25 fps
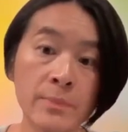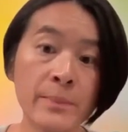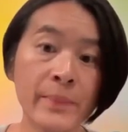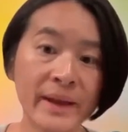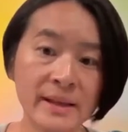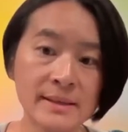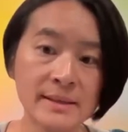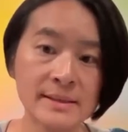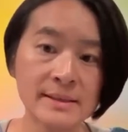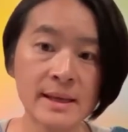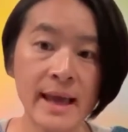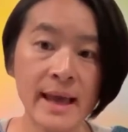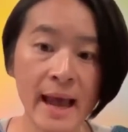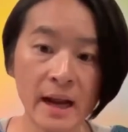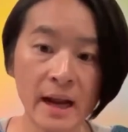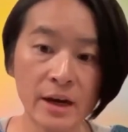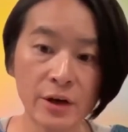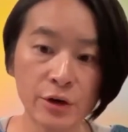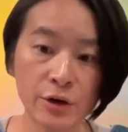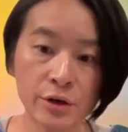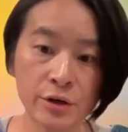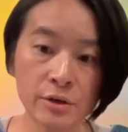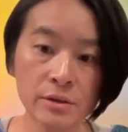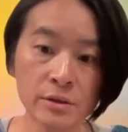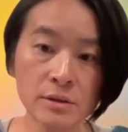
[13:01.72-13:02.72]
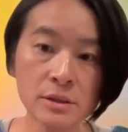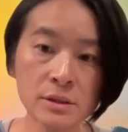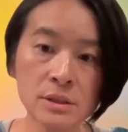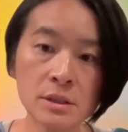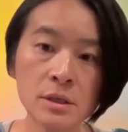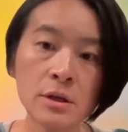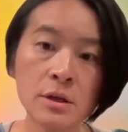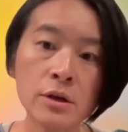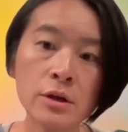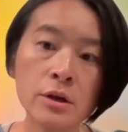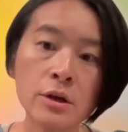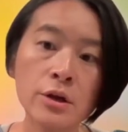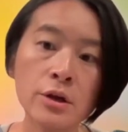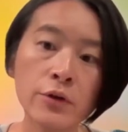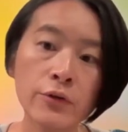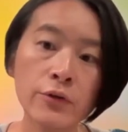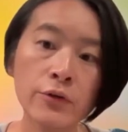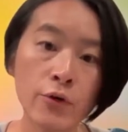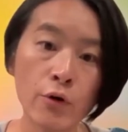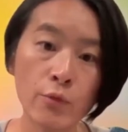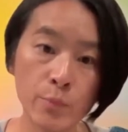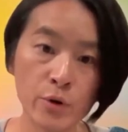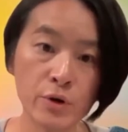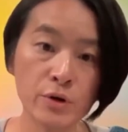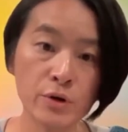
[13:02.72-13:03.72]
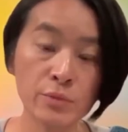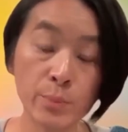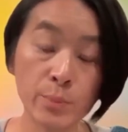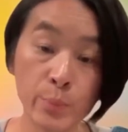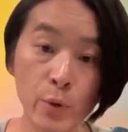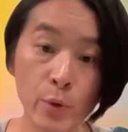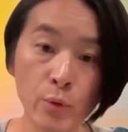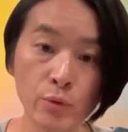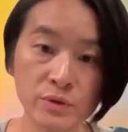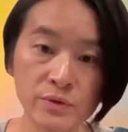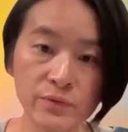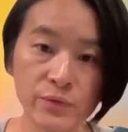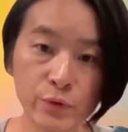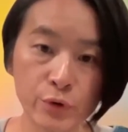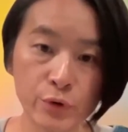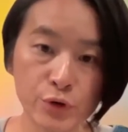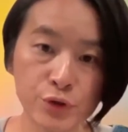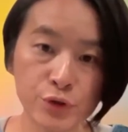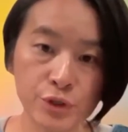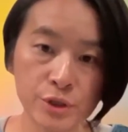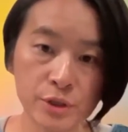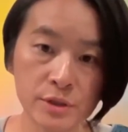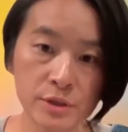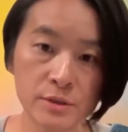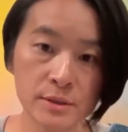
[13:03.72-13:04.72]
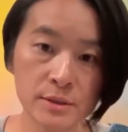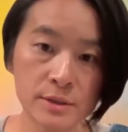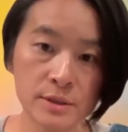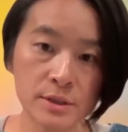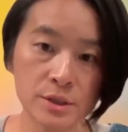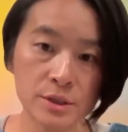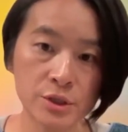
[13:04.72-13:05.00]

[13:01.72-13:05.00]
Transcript: amazing editors for both versions.